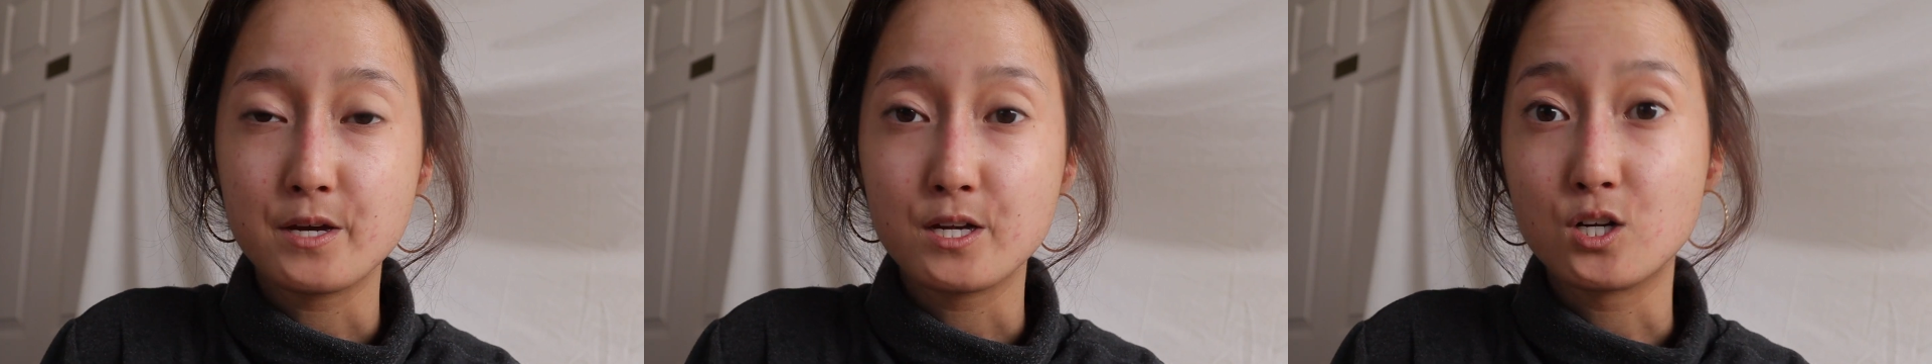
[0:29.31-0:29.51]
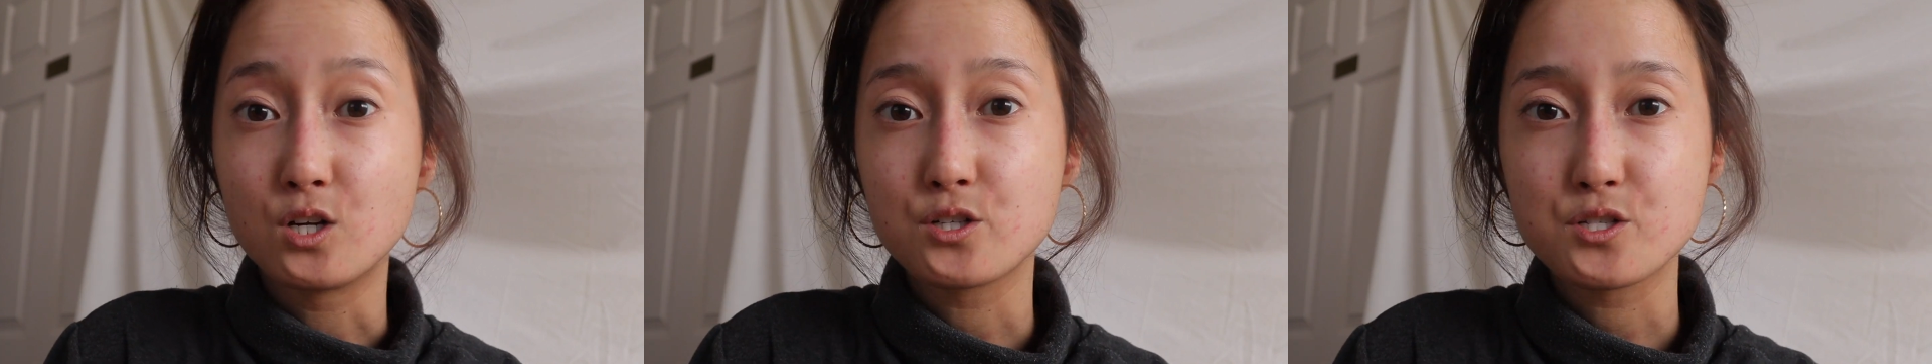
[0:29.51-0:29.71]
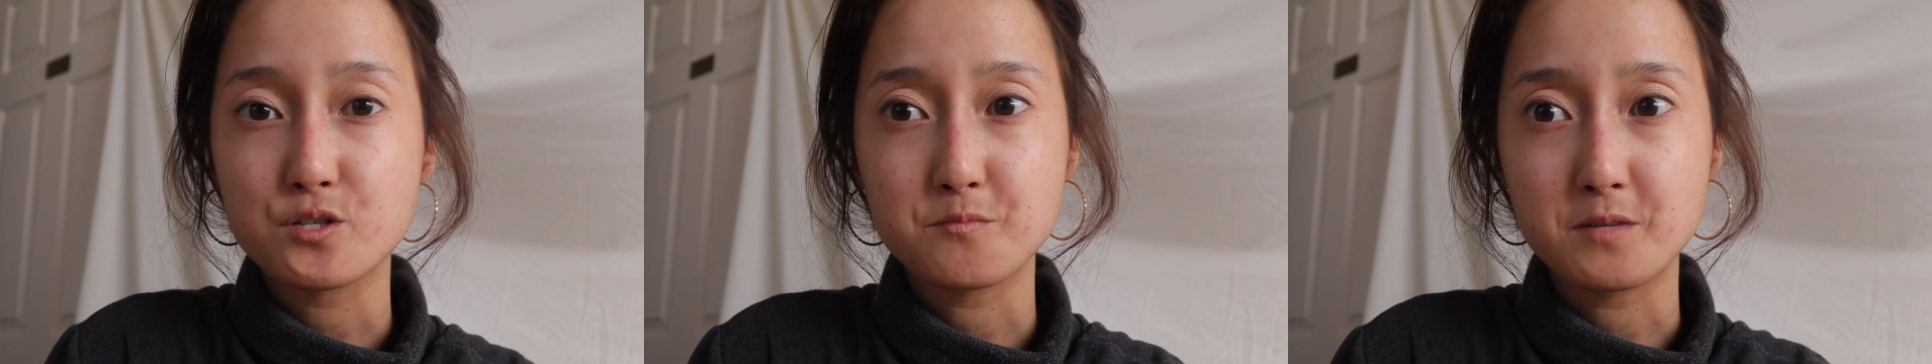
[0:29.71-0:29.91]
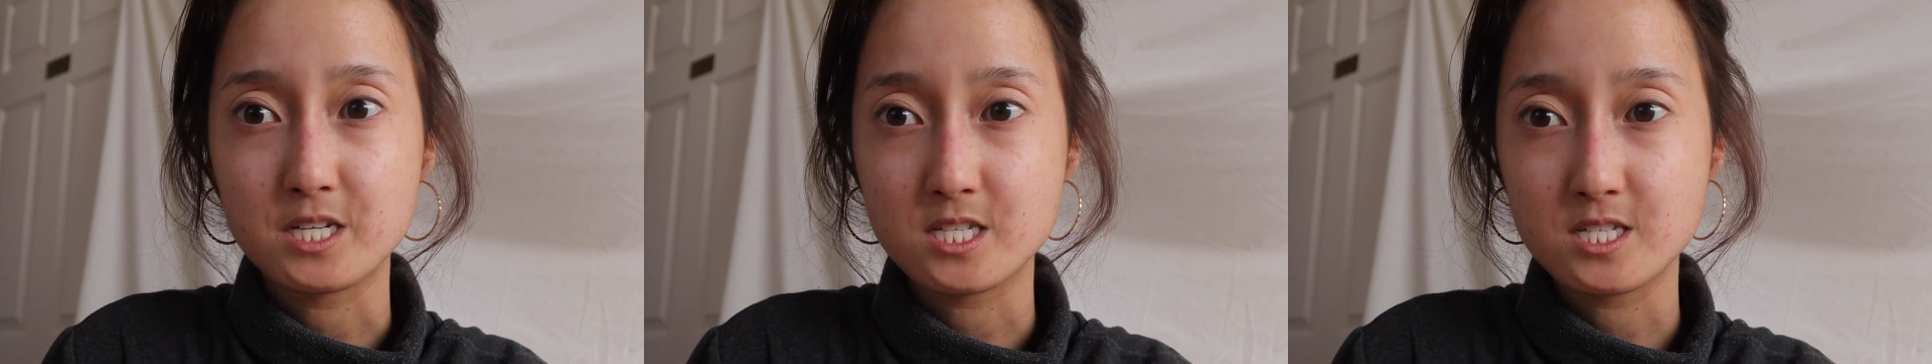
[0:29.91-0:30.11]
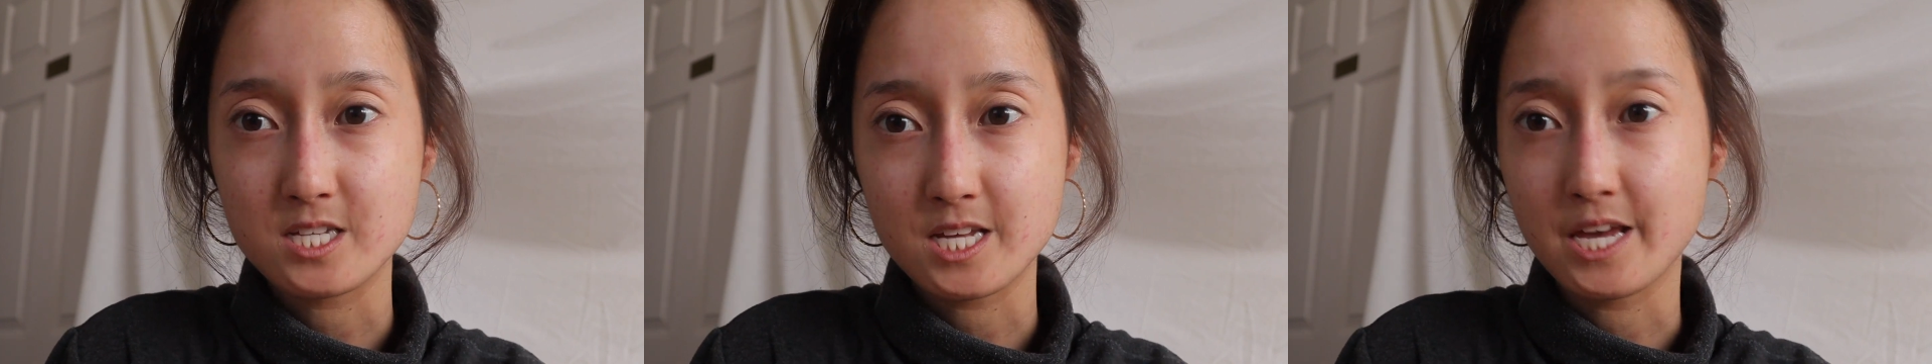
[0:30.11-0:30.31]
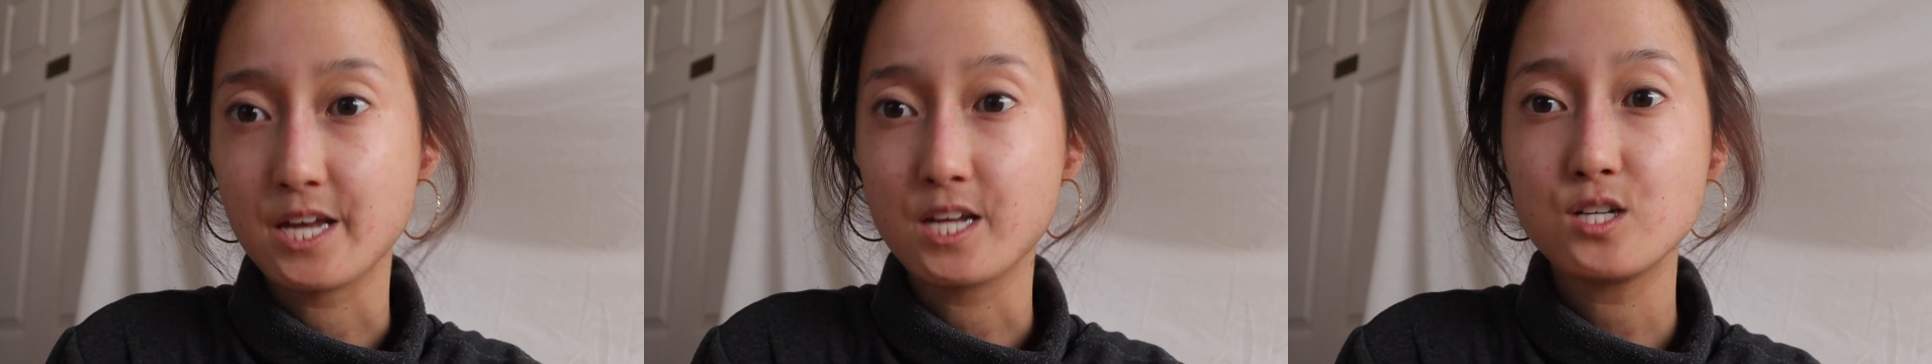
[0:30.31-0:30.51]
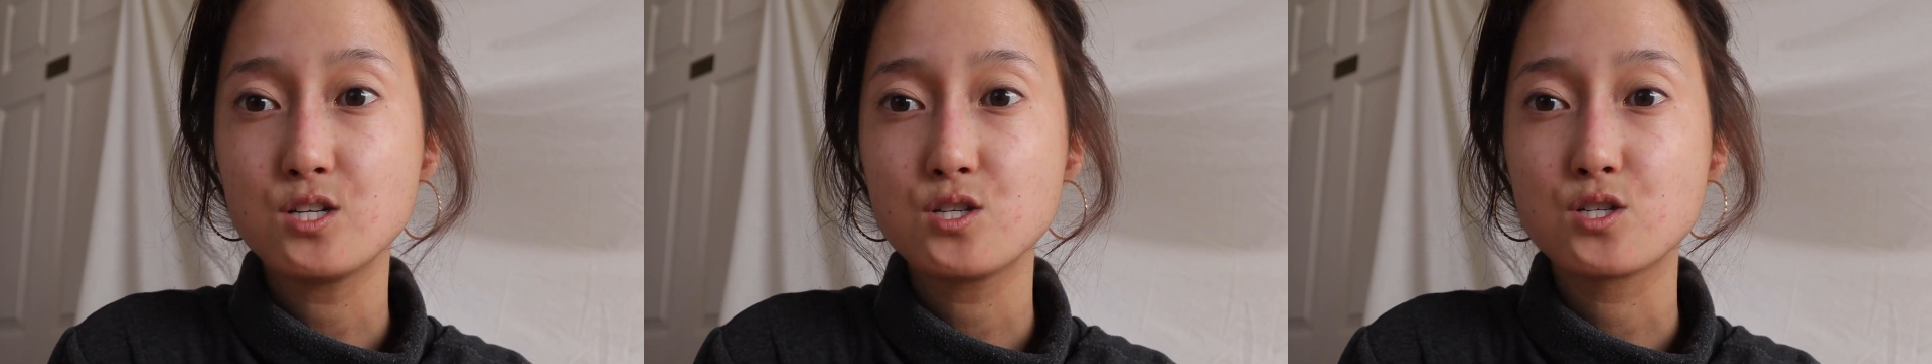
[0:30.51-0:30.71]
and also my skin,